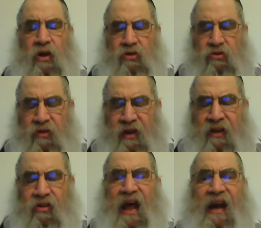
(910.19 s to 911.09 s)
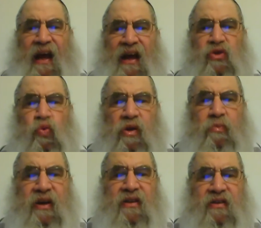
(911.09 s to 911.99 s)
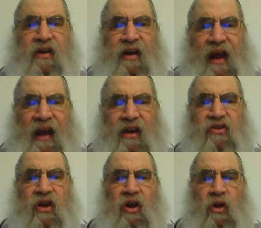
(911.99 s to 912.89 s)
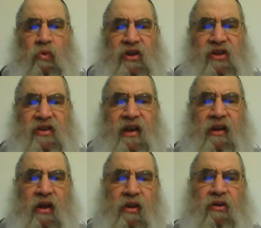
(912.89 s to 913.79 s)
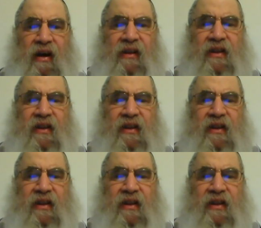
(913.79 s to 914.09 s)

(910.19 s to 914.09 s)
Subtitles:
So then that house wouldn't be considered a house which is standing on the ground.